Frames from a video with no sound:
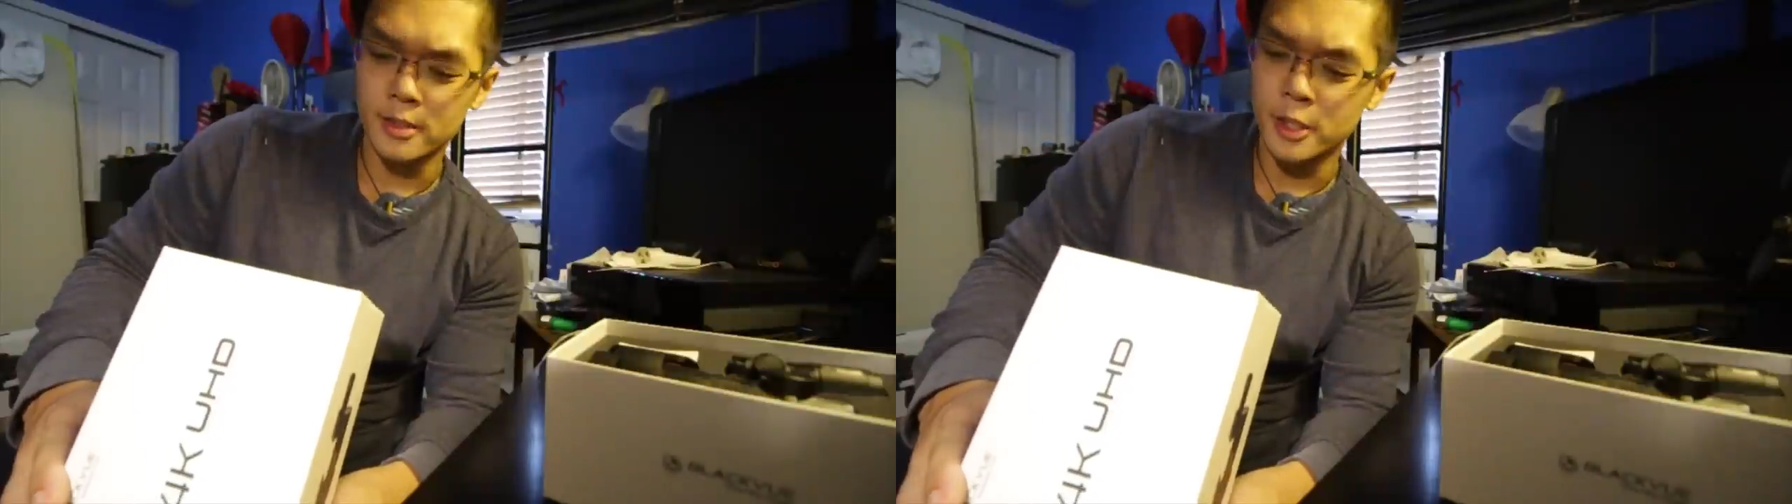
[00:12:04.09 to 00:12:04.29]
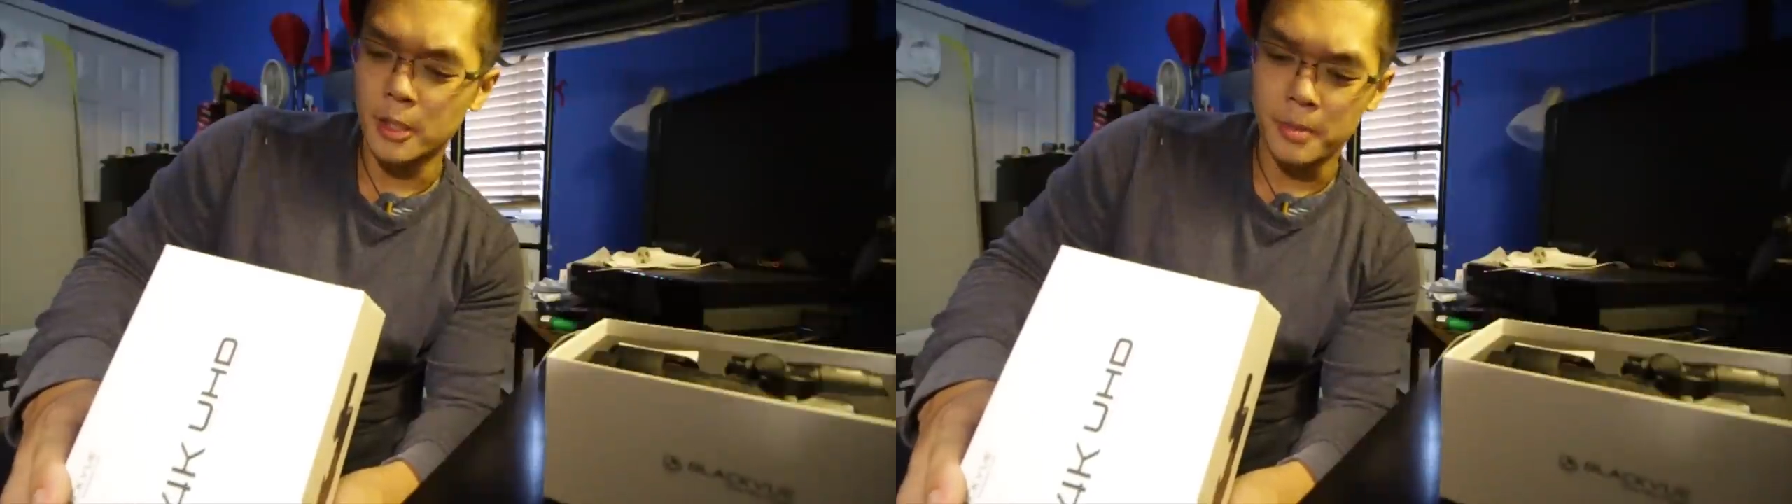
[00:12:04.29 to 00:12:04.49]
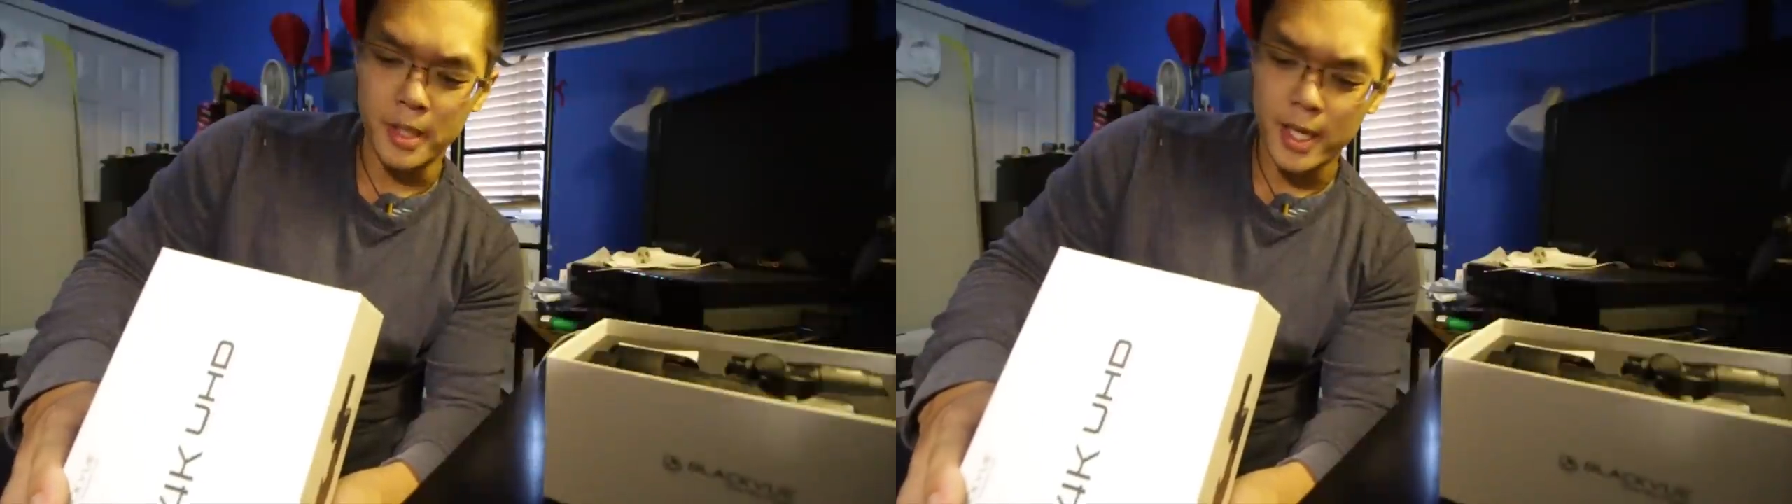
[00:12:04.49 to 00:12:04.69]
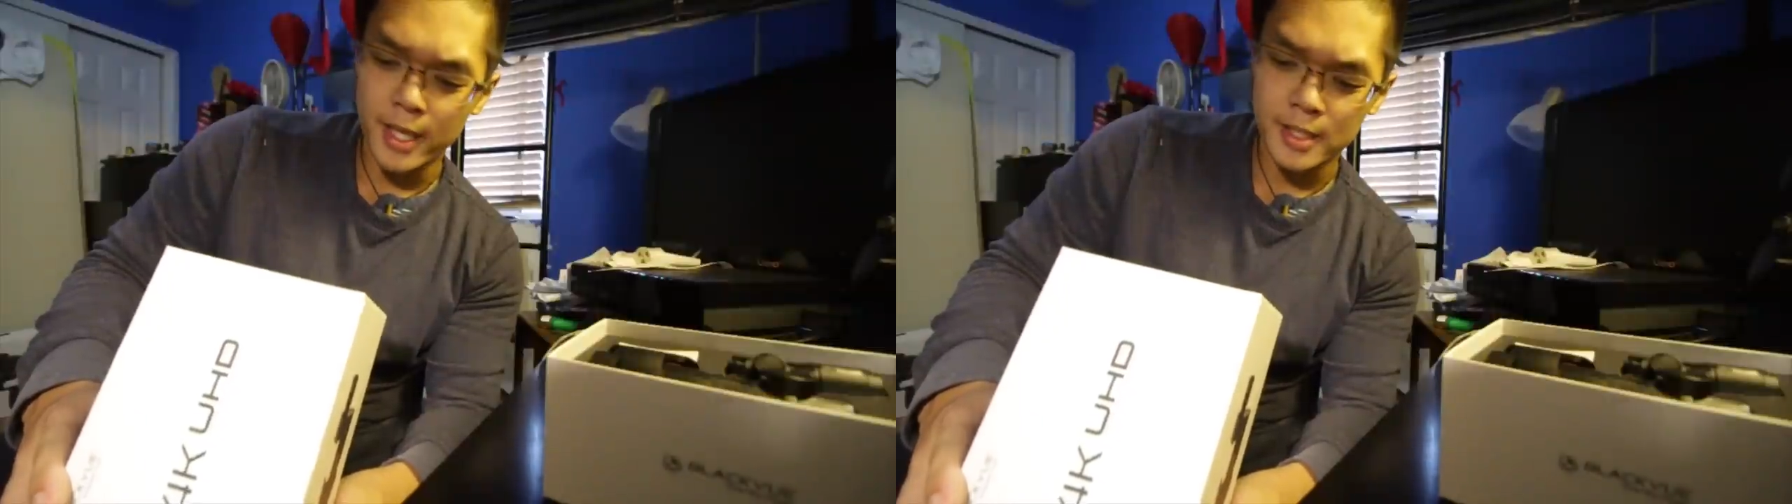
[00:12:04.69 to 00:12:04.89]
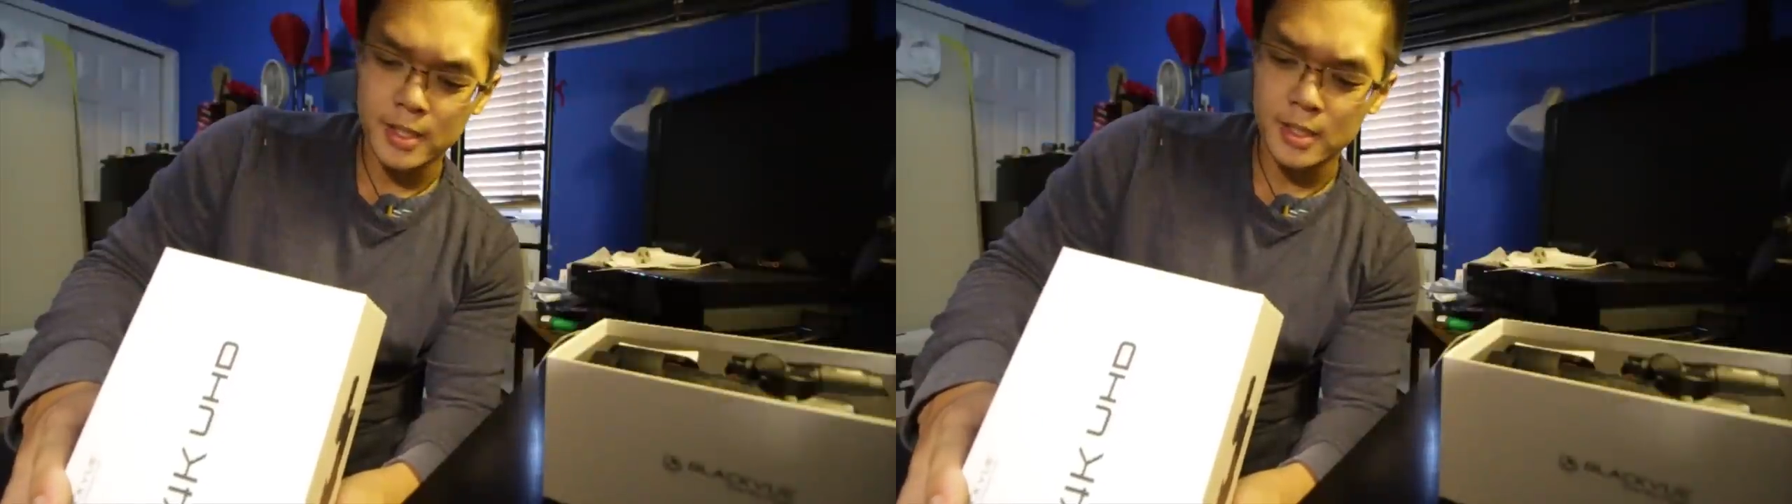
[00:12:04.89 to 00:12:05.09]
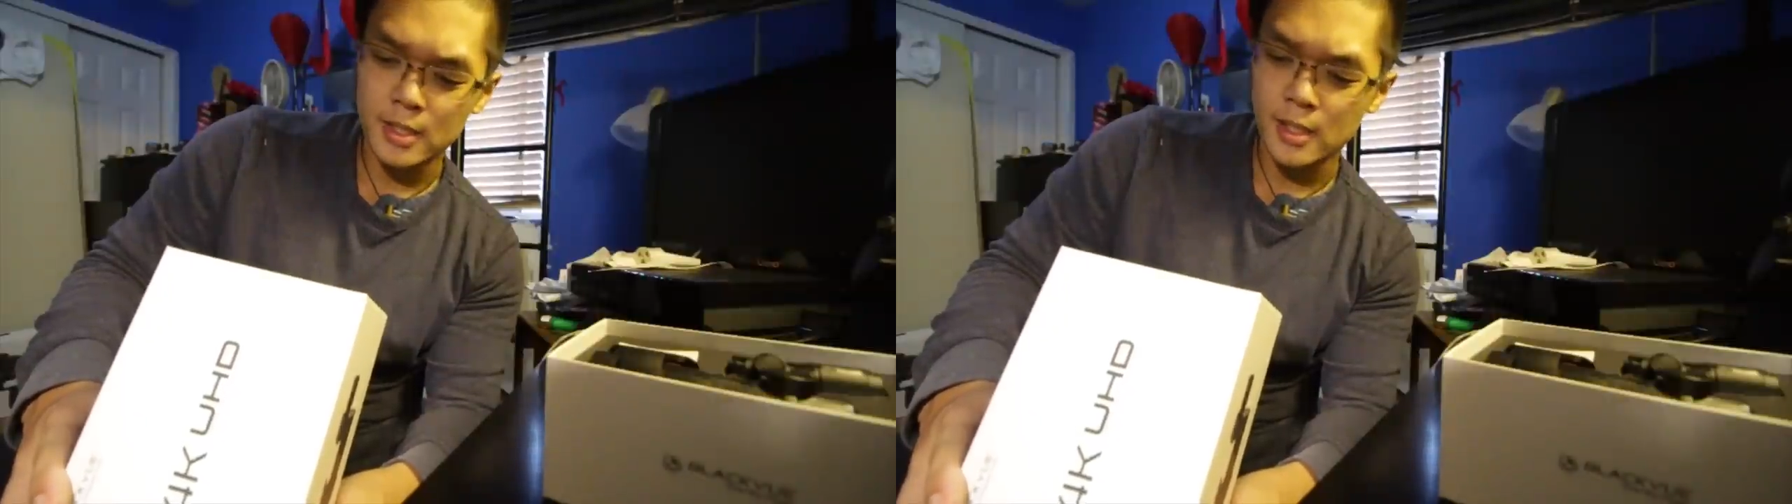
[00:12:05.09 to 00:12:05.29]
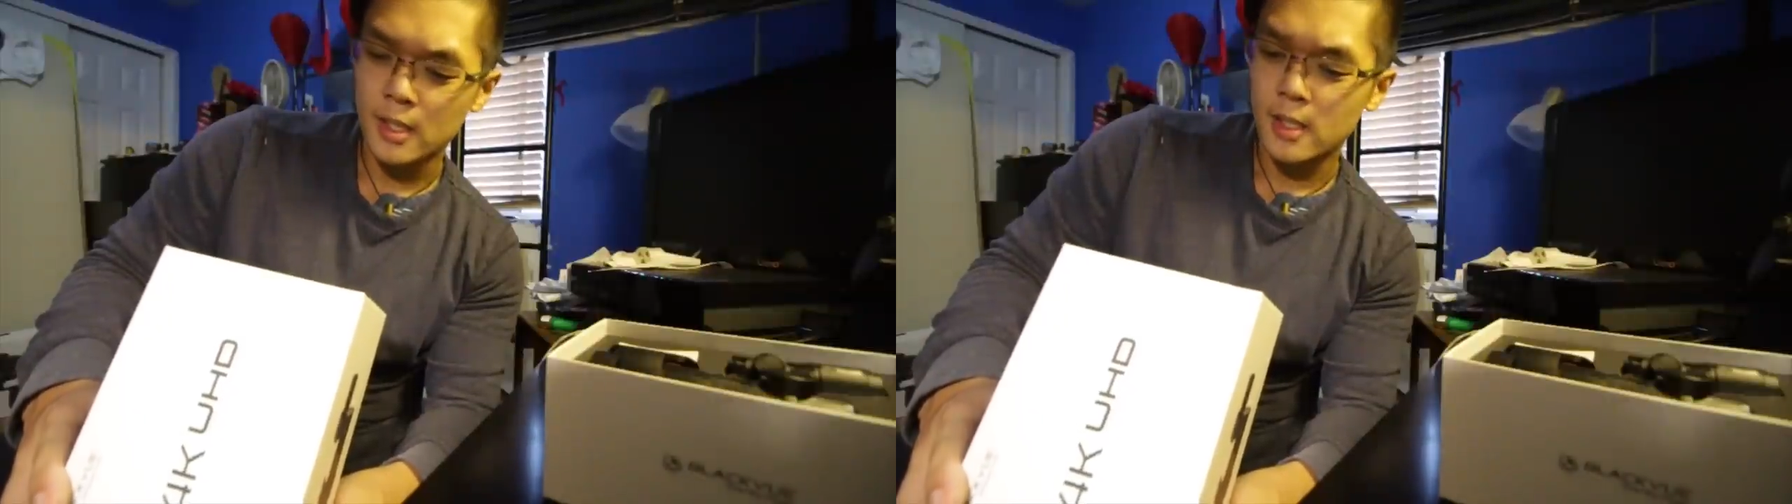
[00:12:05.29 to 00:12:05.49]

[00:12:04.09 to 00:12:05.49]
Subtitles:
GPS,